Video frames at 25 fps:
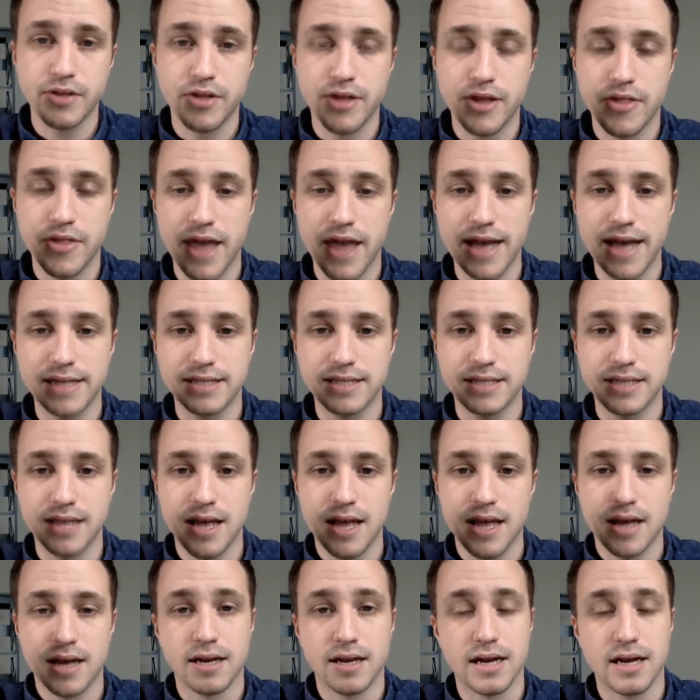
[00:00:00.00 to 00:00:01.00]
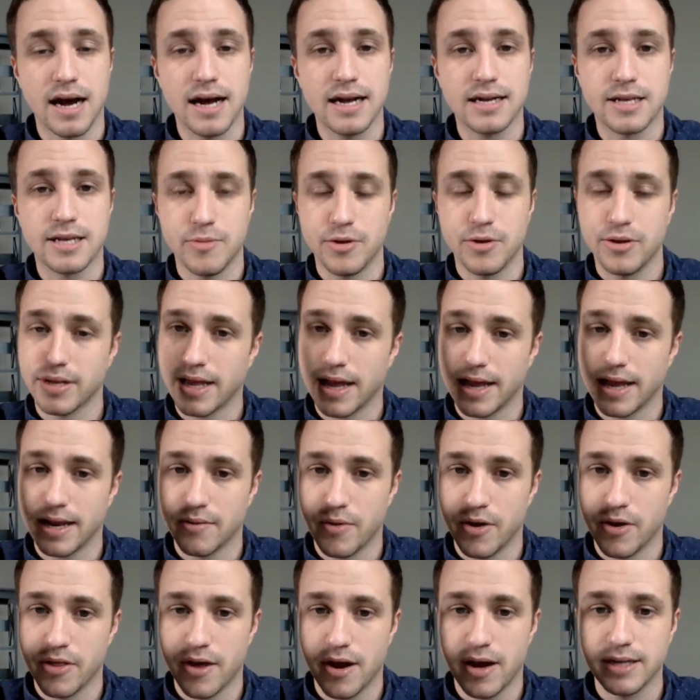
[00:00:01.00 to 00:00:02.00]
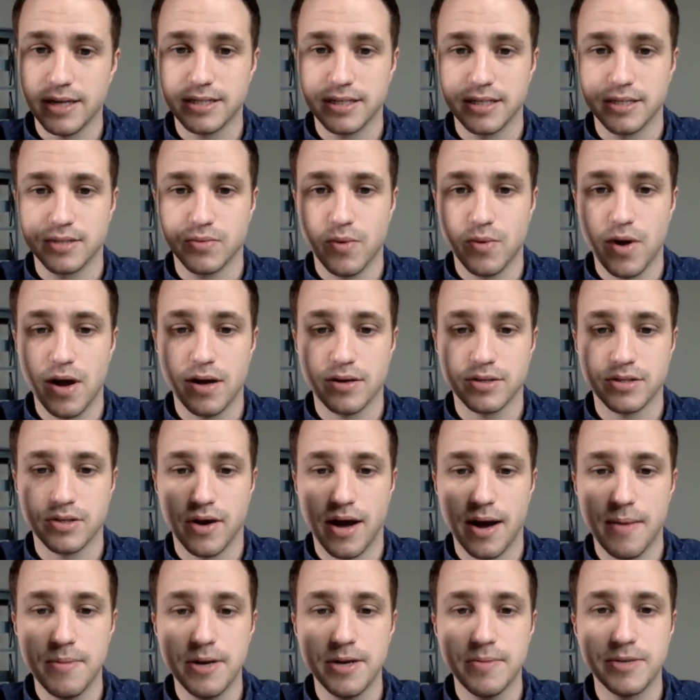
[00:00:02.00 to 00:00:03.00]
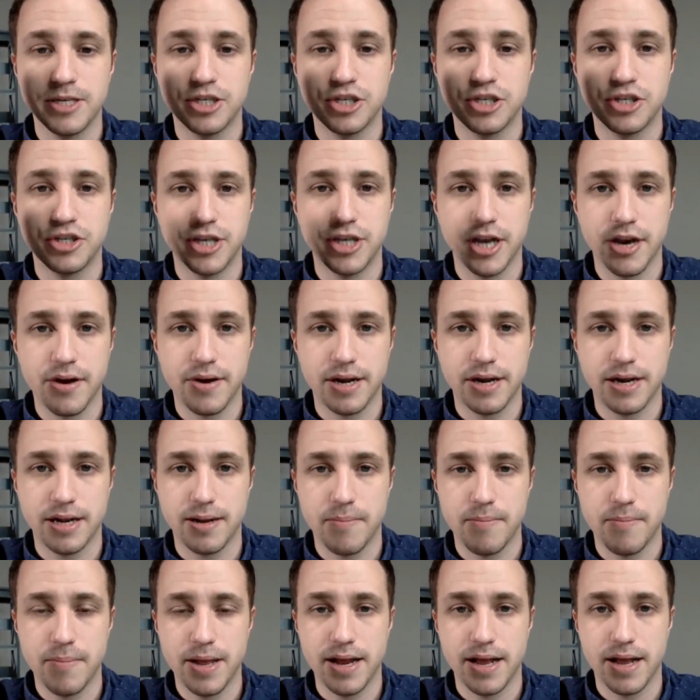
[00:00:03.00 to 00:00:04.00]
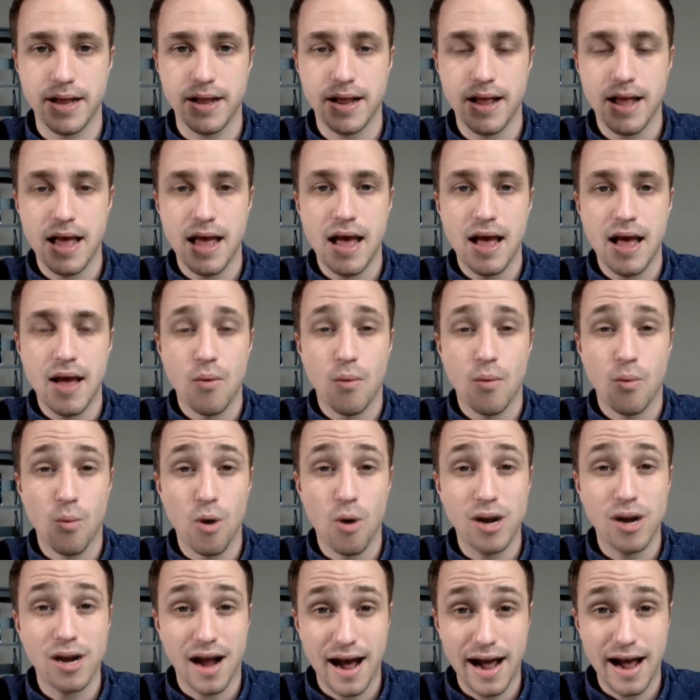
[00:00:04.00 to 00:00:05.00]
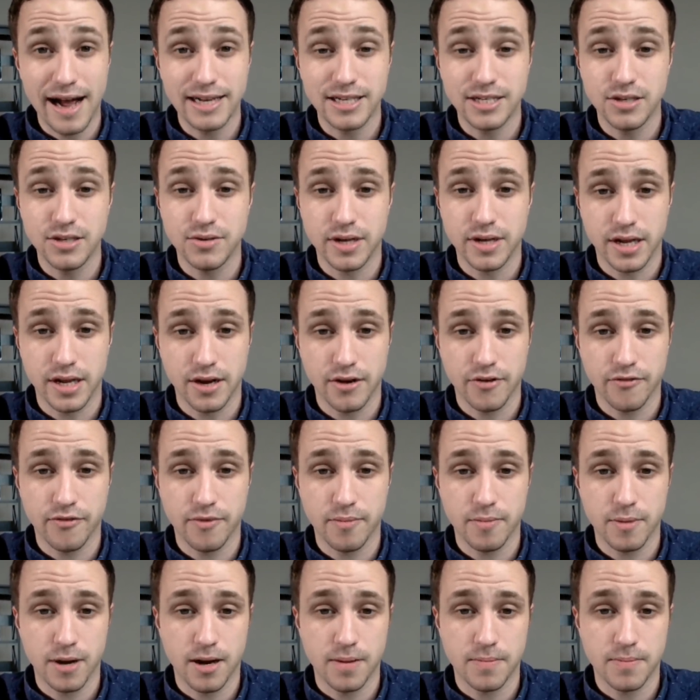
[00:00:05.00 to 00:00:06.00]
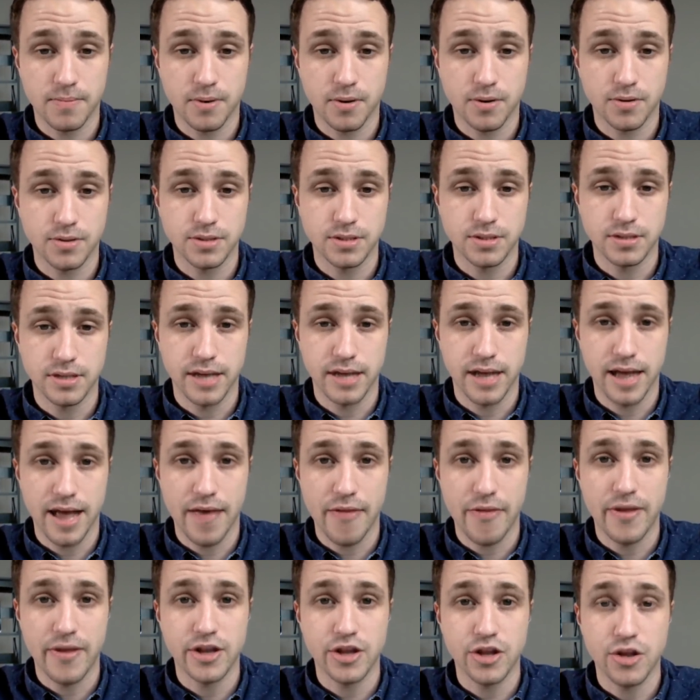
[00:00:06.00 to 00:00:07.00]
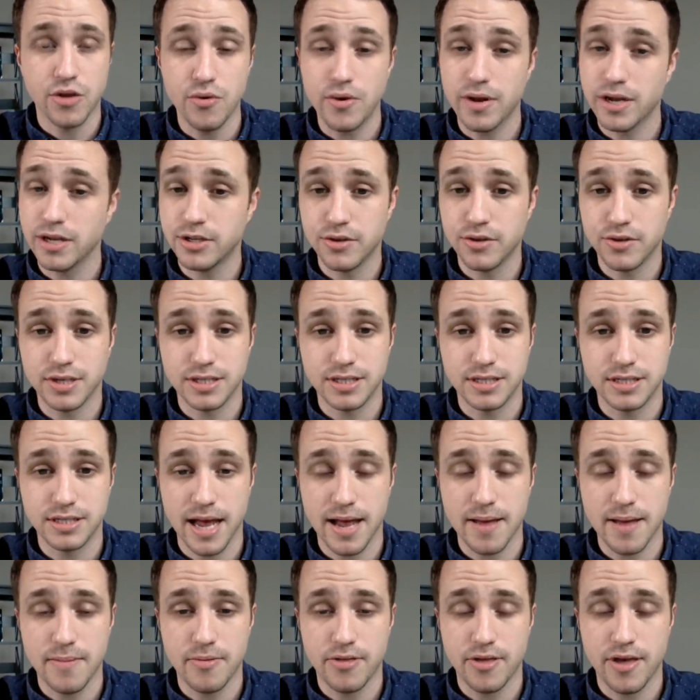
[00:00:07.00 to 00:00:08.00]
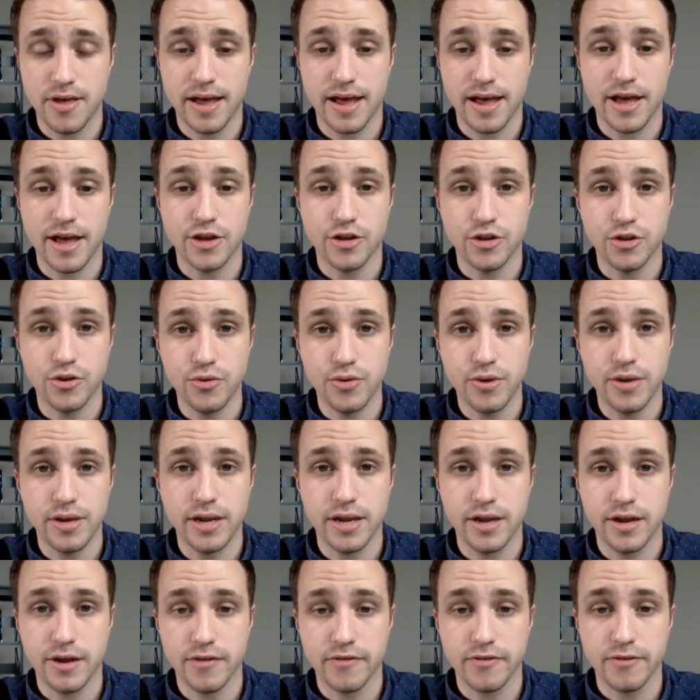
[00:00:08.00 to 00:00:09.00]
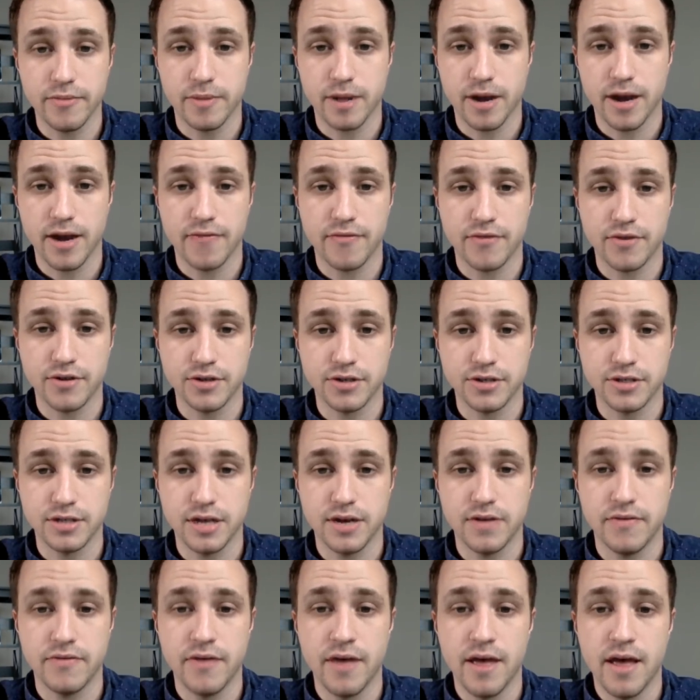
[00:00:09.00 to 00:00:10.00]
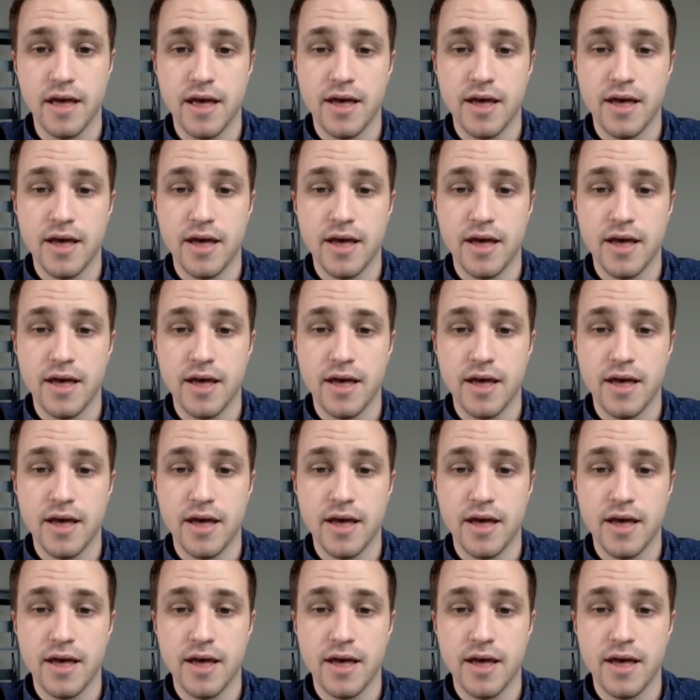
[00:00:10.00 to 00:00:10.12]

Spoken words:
And that's God communicating with us as well. So I'm going to be sharing in a minute what I do to hear from God personally. And then you can do the same thing and you can hear from God for yourself.